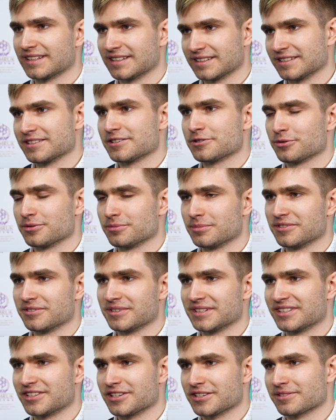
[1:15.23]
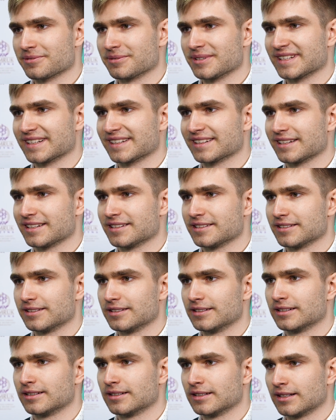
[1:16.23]
and it should be just winning
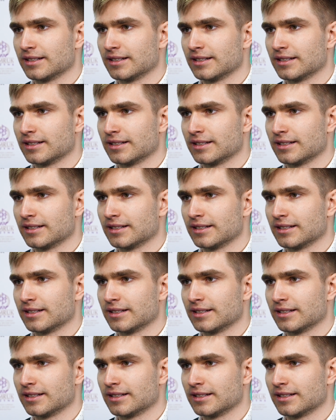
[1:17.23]
easily